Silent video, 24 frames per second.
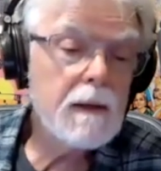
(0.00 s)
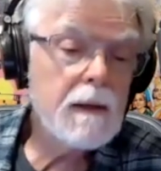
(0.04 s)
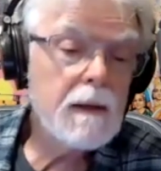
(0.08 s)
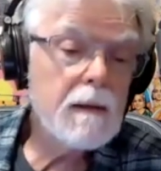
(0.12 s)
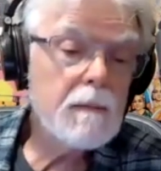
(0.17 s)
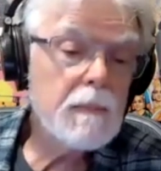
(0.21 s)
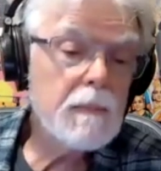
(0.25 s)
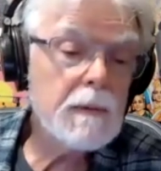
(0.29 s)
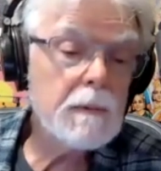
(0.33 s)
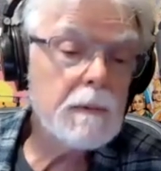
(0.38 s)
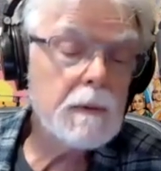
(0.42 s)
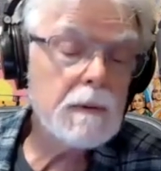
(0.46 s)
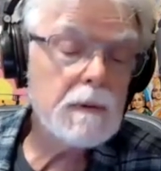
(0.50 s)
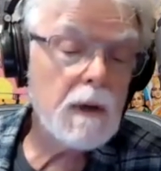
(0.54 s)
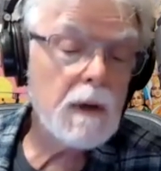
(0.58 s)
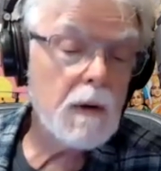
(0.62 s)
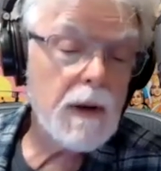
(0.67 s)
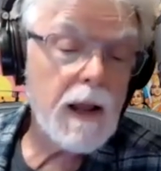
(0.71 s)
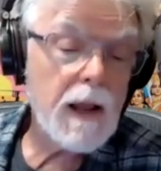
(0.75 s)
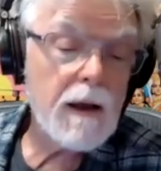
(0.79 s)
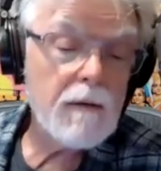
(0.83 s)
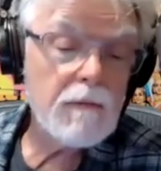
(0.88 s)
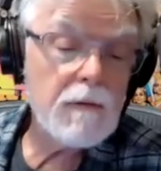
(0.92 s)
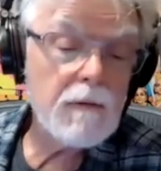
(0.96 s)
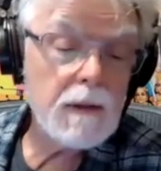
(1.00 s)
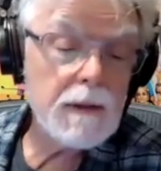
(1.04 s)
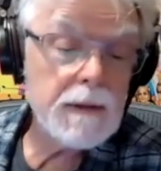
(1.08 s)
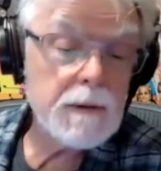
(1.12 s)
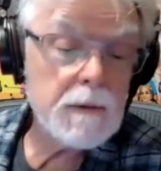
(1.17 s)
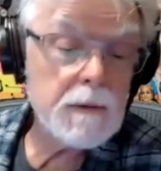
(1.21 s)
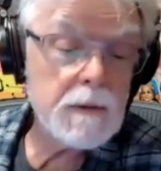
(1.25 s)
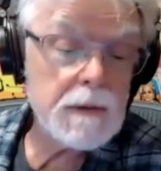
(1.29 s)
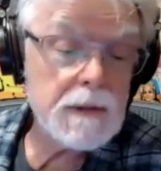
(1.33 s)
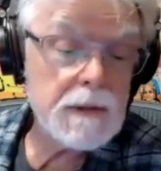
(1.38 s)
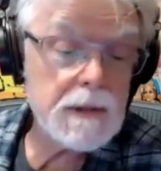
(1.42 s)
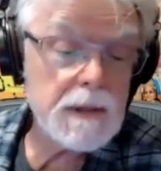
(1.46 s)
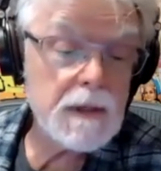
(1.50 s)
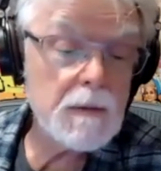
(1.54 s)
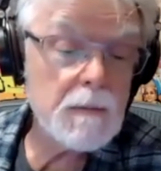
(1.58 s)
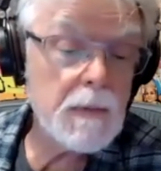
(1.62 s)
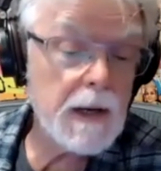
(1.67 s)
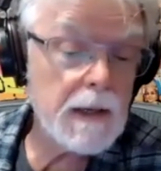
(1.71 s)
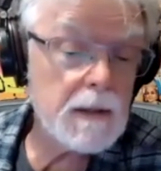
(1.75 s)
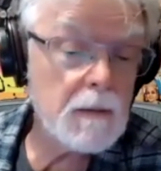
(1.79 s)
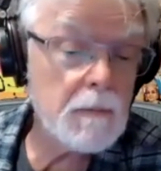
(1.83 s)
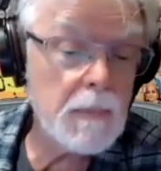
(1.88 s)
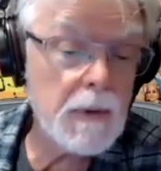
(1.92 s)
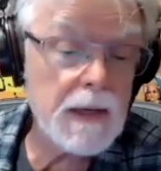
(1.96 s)
people don't have a literacy
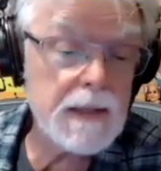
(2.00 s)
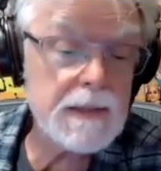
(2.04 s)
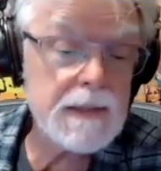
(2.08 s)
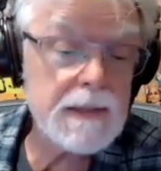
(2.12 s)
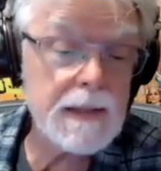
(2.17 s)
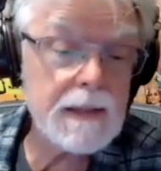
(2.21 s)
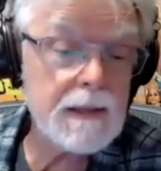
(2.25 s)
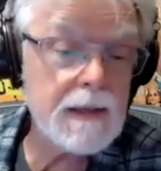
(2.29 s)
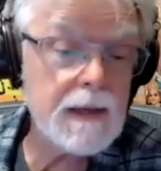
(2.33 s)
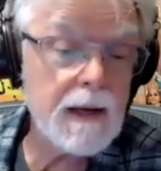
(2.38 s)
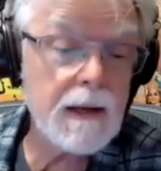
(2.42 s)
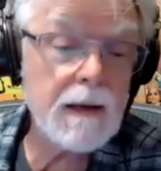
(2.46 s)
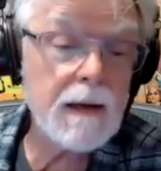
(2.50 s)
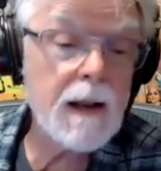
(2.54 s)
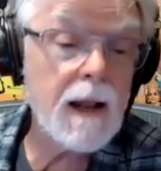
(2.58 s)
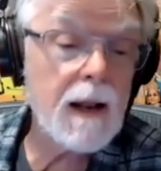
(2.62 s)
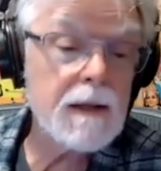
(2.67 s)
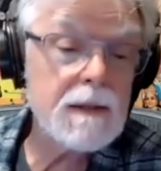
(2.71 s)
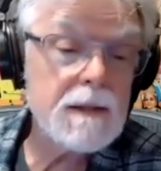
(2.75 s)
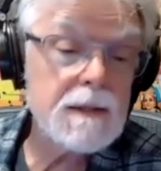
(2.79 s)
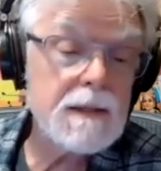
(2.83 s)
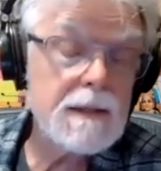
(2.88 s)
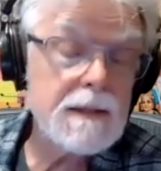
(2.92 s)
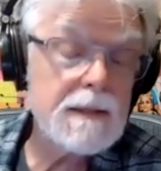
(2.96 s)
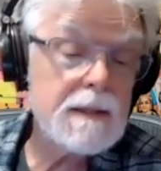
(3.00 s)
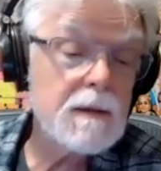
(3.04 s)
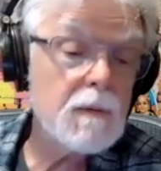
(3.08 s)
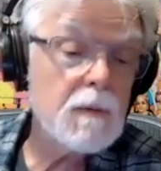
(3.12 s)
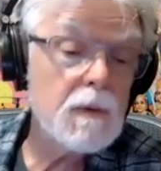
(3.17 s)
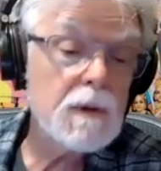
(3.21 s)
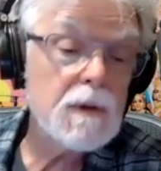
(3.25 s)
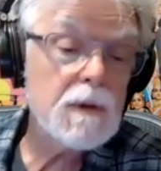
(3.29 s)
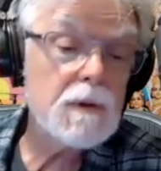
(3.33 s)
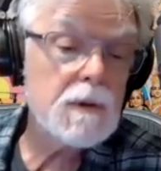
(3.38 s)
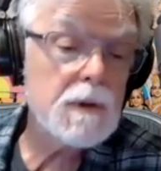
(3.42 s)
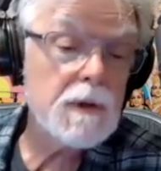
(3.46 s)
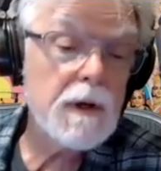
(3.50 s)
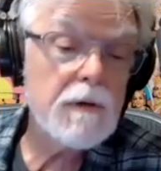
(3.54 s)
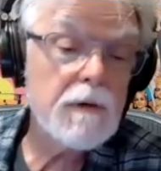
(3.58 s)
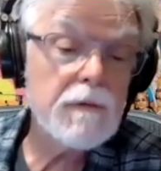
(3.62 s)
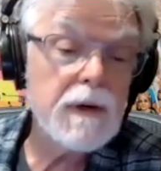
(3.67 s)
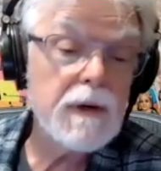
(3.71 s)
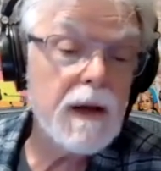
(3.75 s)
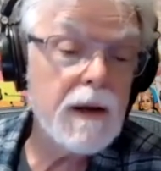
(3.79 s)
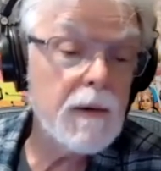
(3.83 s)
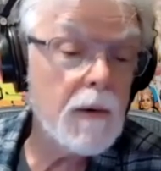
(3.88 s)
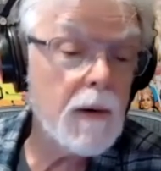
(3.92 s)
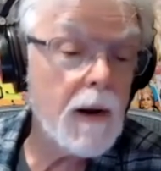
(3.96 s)
about the basic technologies that we're using
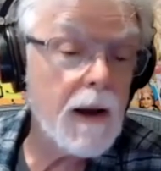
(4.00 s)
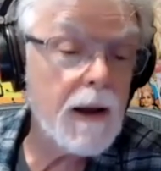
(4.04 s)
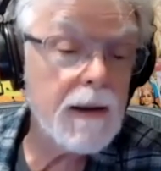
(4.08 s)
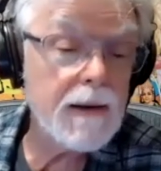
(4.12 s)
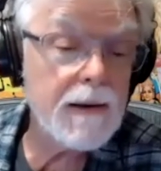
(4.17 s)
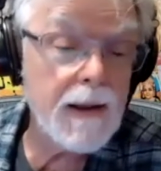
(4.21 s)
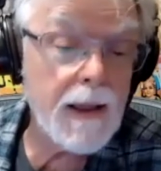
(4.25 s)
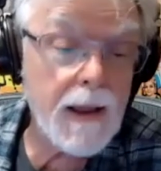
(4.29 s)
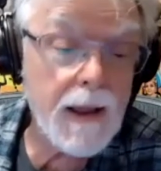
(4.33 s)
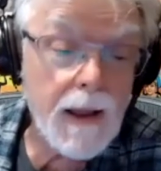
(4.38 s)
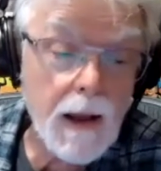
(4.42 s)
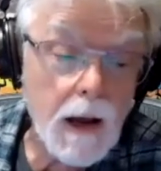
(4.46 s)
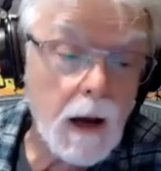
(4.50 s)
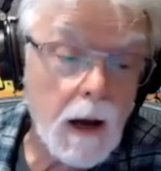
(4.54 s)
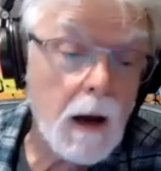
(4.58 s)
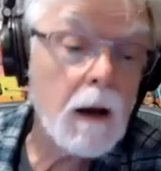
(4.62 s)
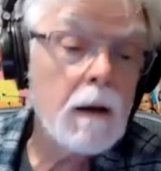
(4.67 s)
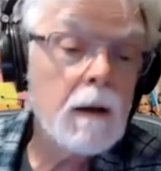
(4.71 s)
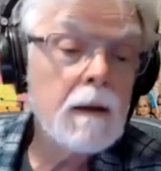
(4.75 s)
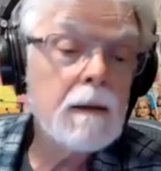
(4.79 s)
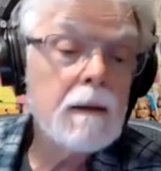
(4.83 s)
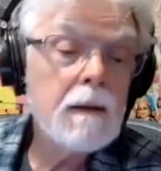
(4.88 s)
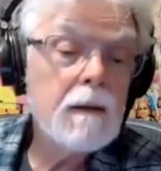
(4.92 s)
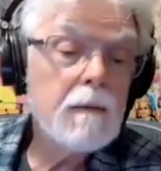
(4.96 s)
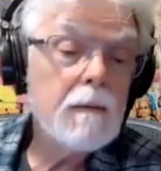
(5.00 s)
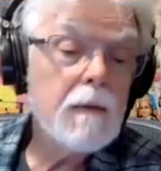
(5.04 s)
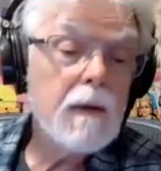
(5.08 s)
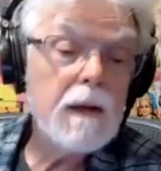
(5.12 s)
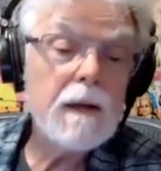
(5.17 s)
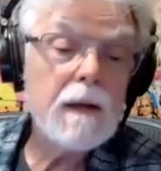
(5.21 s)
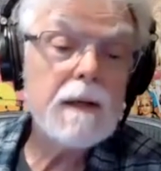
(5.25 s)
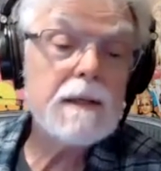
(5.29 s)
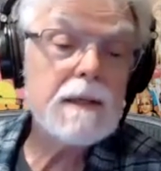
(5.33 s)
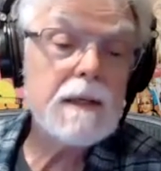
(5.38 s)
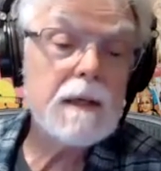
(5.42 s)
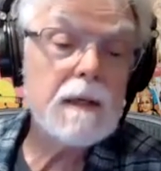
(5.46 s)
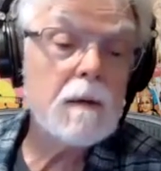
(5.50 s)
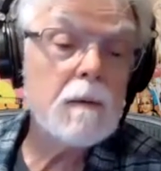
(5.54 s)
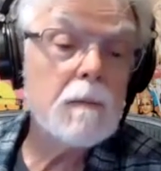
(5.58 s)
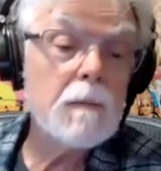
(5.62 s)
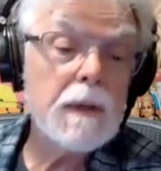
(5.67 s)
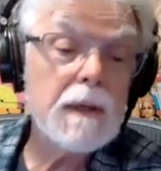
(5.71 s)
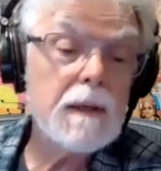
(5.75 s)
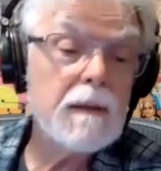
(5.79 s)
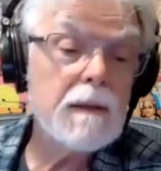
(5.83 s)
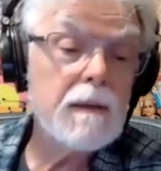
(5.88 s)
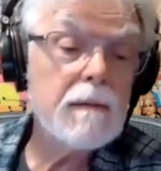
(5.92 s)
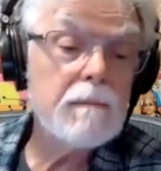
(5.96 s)
every day right now. And it's going to
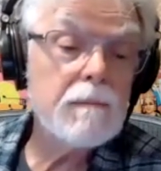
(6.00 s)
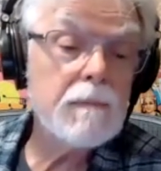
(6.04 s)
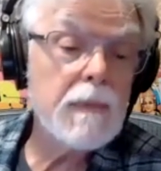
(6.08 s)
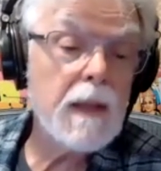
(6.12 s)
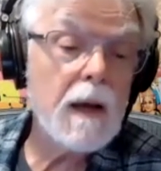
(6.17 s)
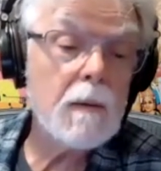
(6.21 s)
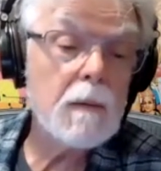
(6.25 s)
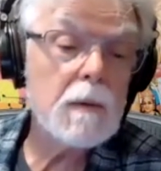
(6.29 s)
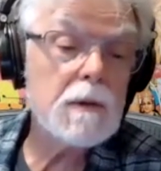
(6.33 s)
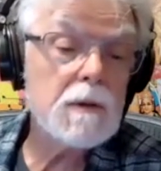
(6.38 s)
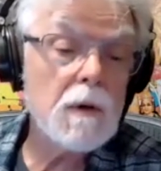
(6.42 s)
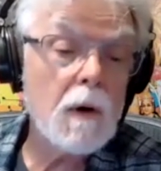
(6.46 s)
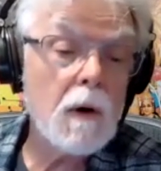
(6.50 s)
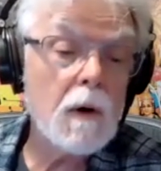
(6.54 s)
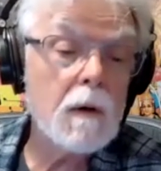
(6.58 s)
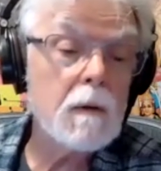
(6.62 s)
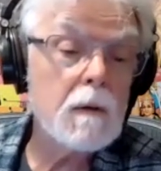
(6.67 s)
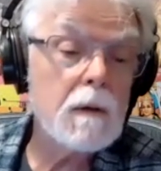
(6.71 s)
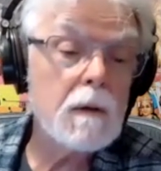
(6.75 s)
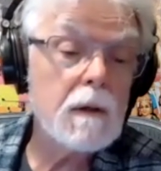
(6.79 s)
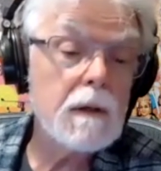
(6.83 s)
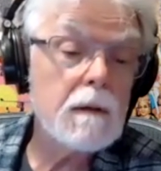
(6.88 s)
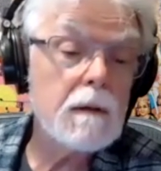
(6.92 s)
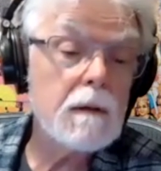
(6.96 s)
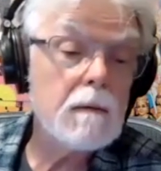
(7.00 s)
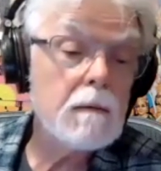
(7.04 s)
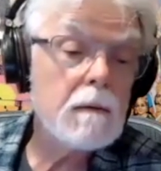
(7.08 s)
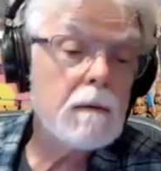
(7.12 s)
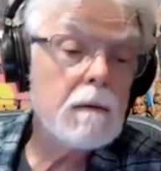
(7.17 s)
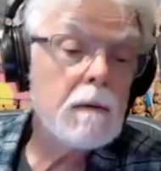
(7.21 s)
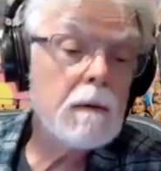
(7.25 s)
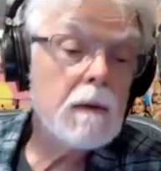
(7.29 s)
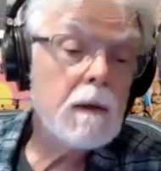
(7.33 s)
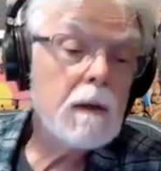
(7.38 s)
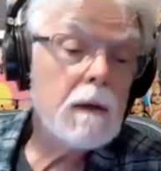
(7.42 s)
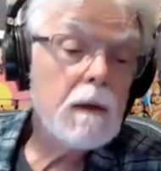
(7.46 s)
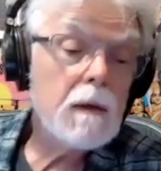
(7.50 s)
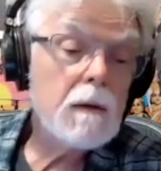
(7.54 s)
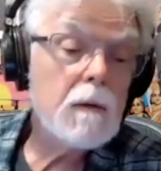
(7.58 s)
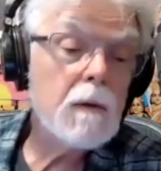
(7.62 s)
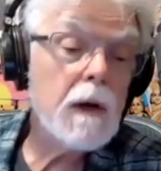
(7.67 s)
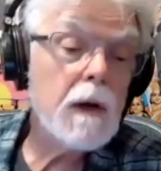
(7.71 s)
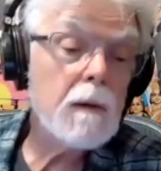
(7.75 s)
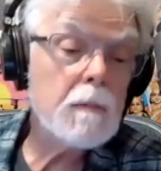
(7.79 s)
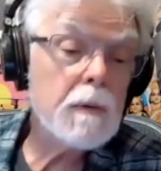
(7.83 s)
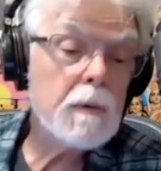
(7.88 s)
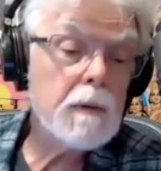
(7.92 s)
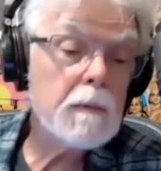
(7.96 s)
be that much harder to
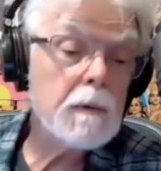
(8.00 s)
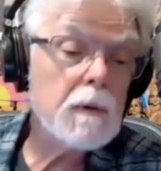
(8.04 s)
create people